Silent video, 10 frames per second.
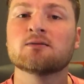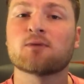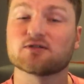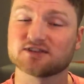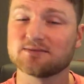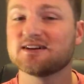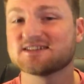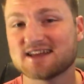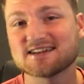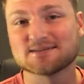partially
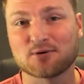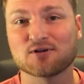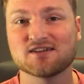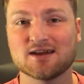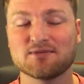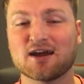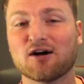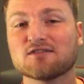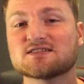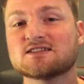because that's the part of the NBA
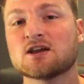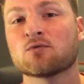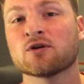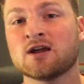offseason that we're